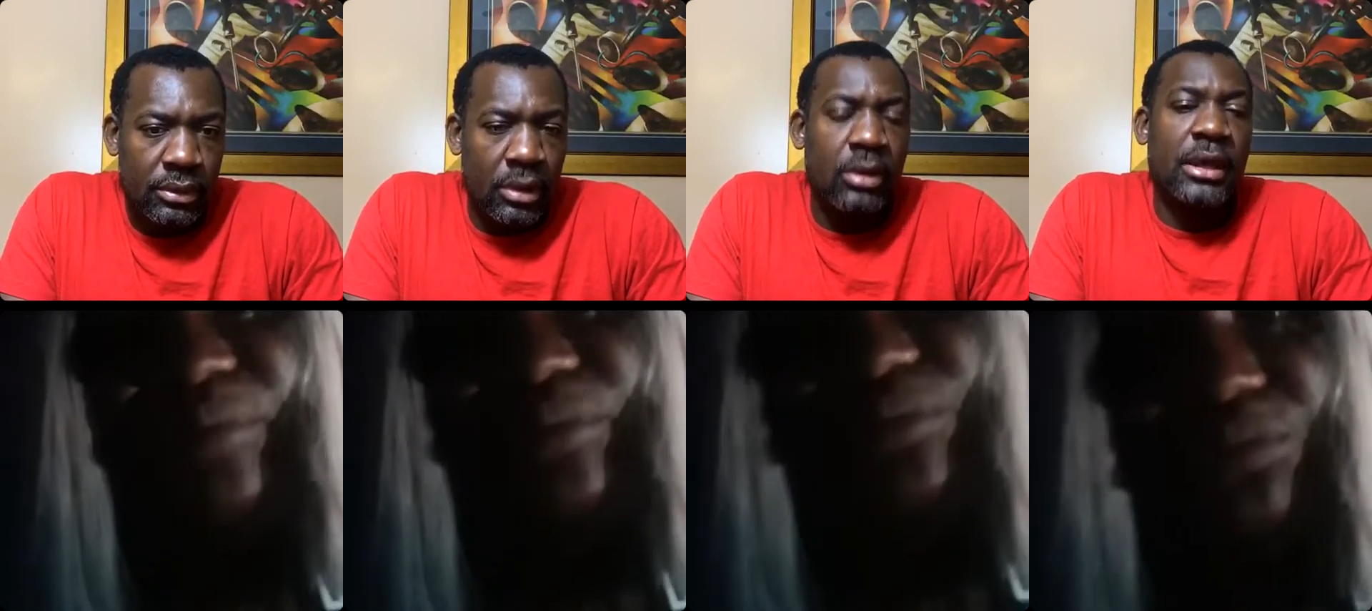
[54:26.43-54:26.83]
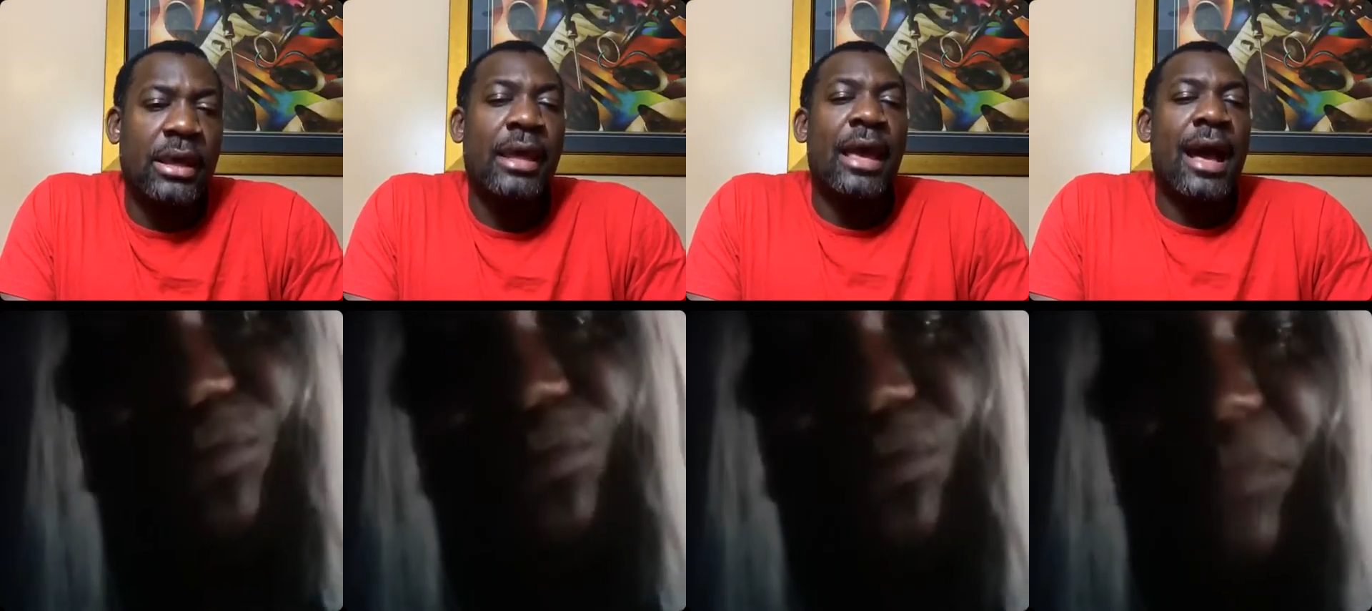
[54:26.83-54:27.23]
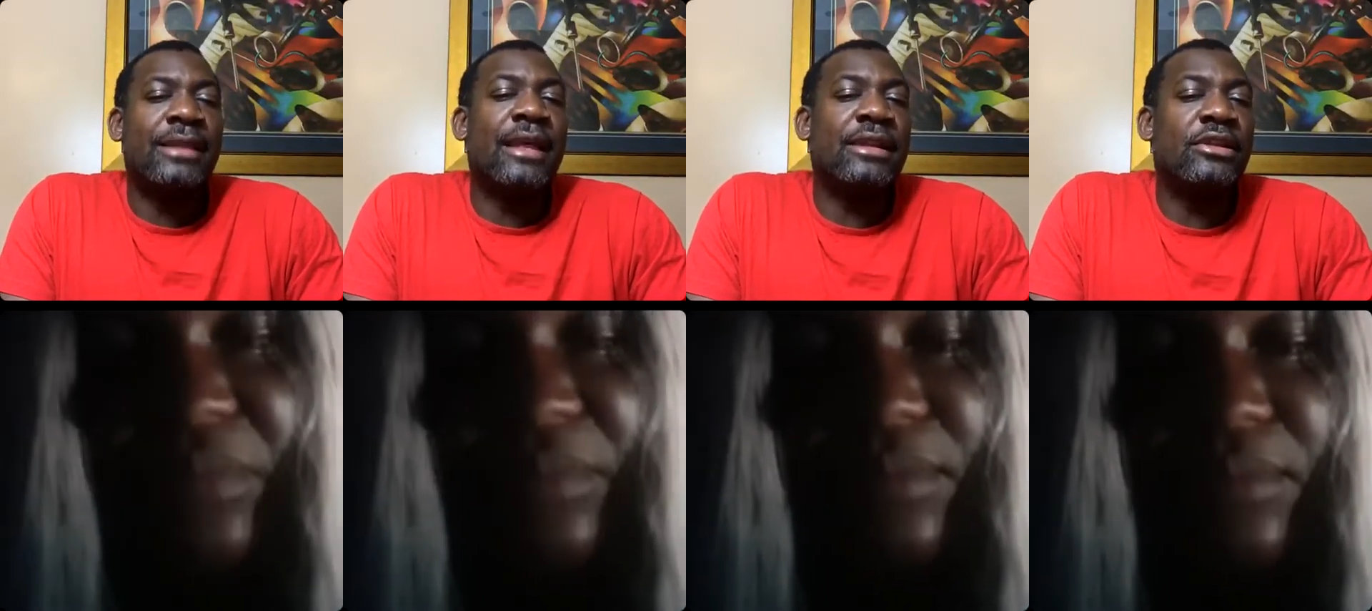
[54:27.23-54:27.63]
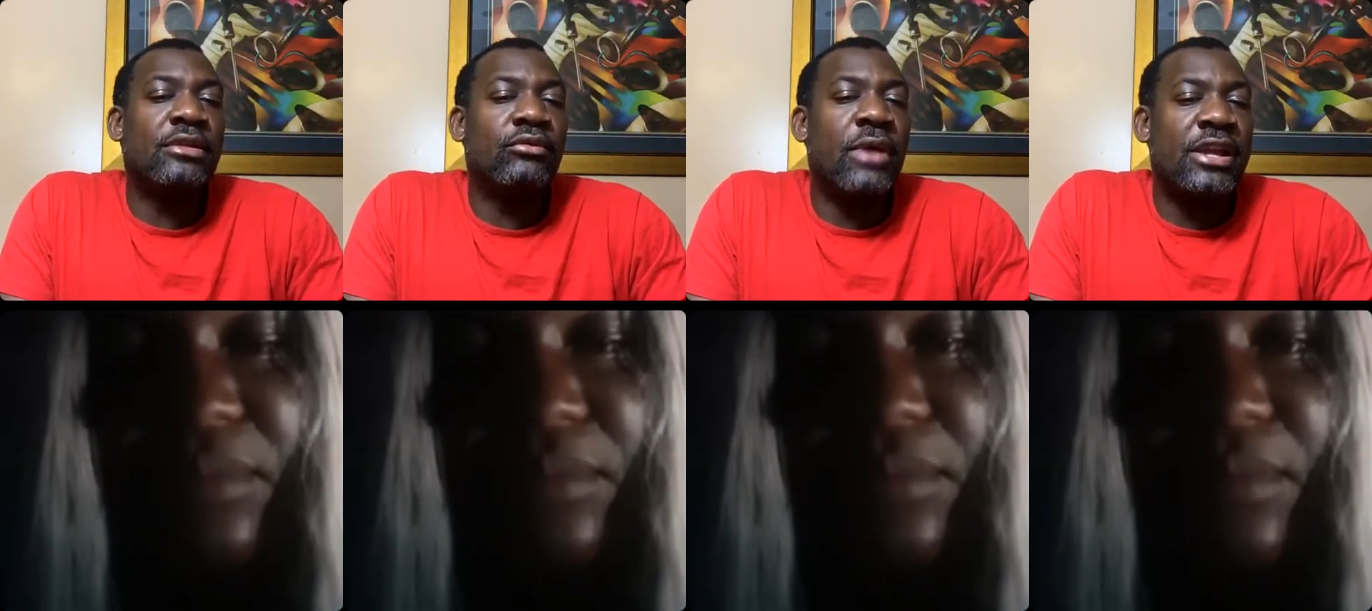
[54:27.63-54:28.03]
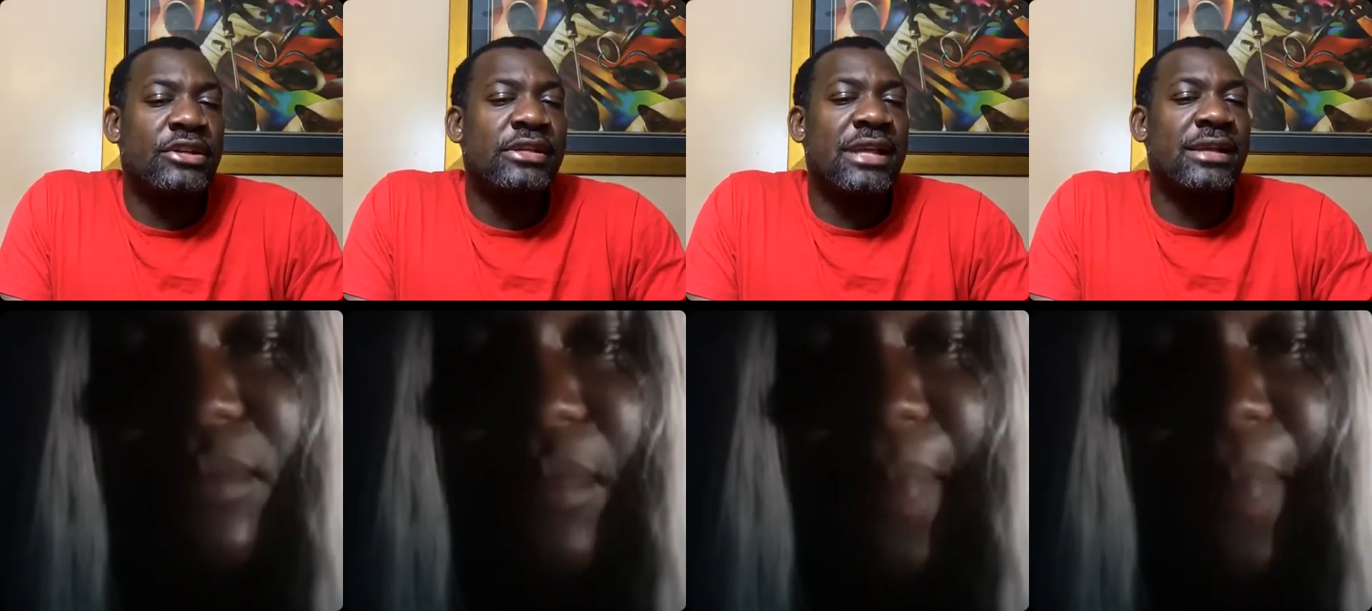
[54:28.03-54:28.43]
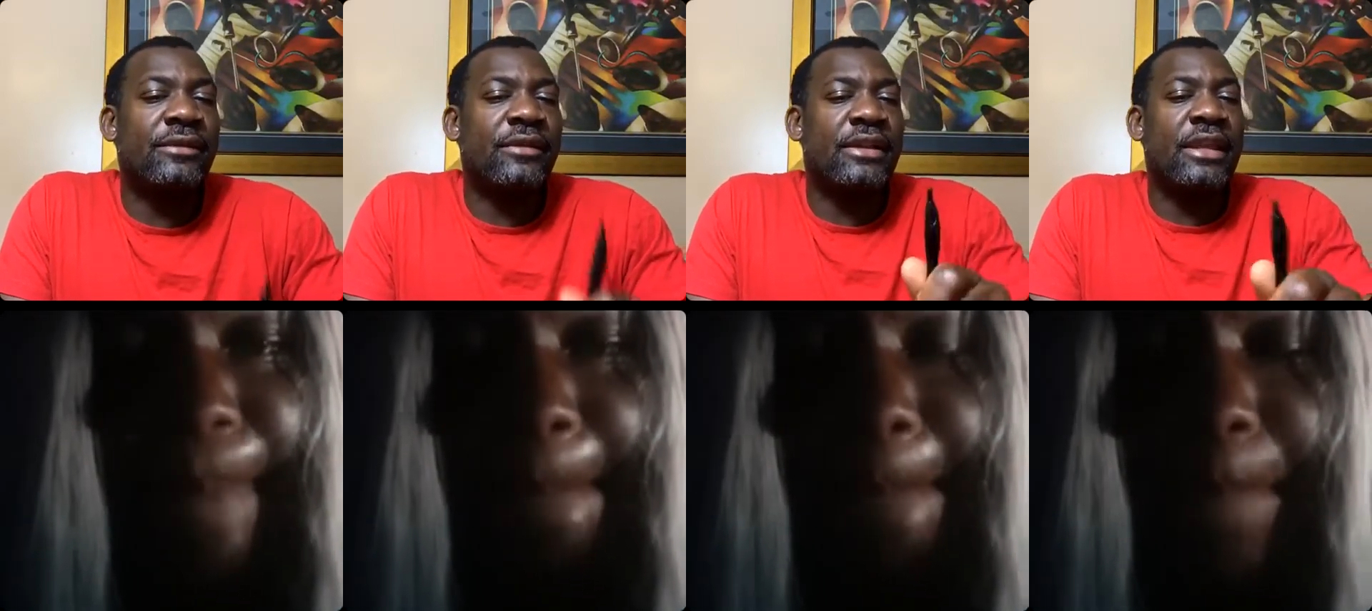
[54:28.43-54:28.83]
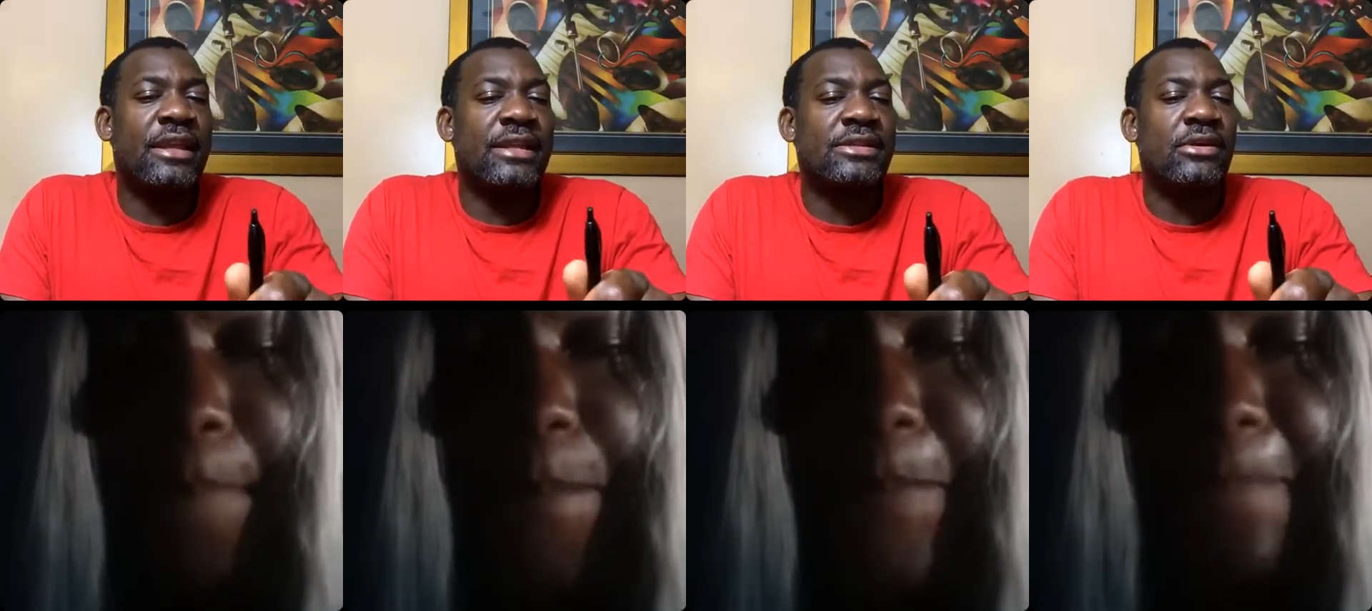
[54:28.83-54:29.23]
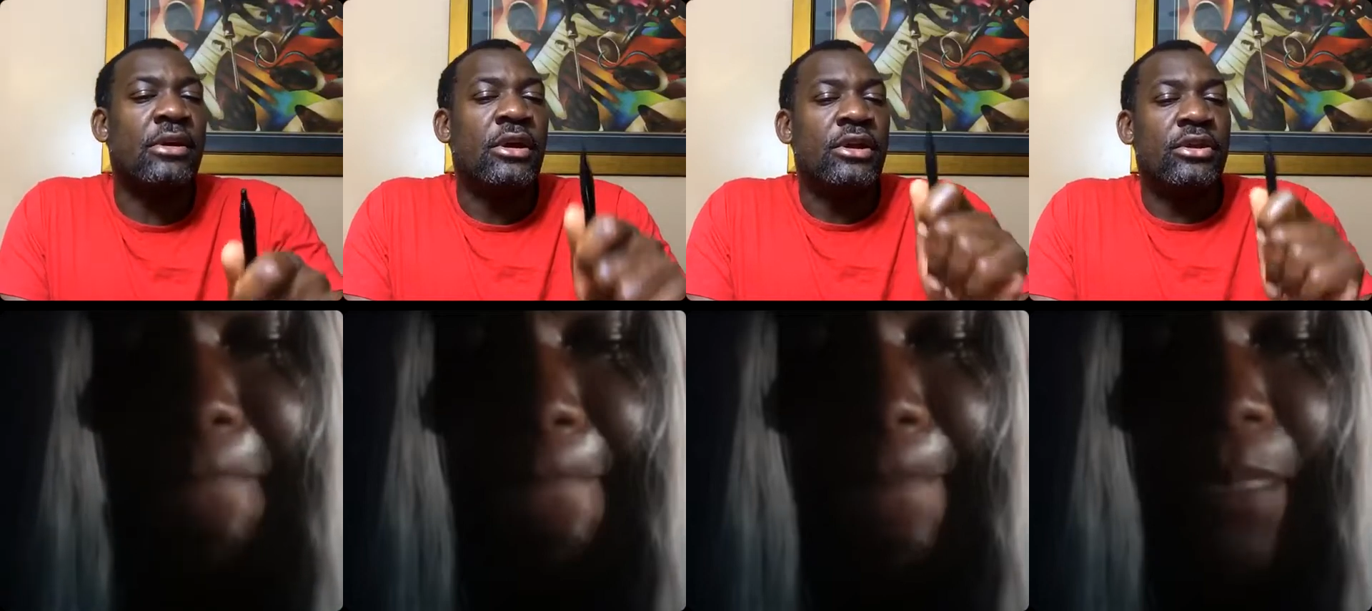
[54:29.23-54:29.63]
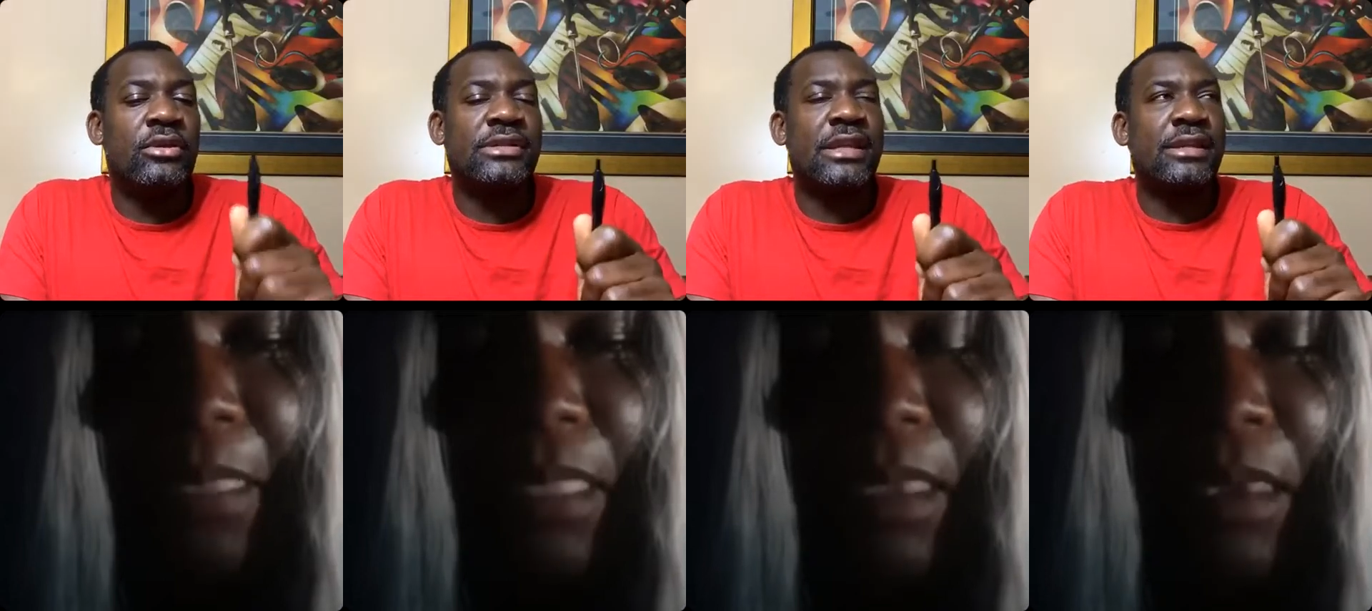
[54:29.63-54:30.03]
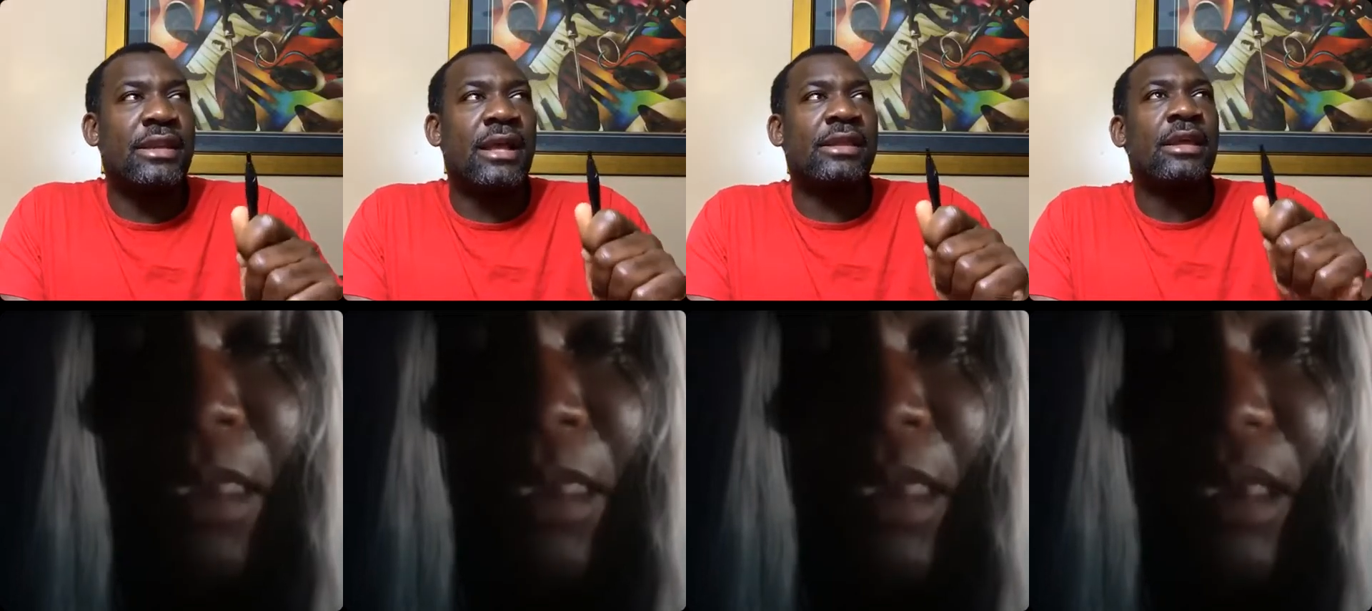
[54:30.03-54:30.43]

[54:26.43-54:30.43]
Okay. And then why she's asking for your DNA? So you're saying that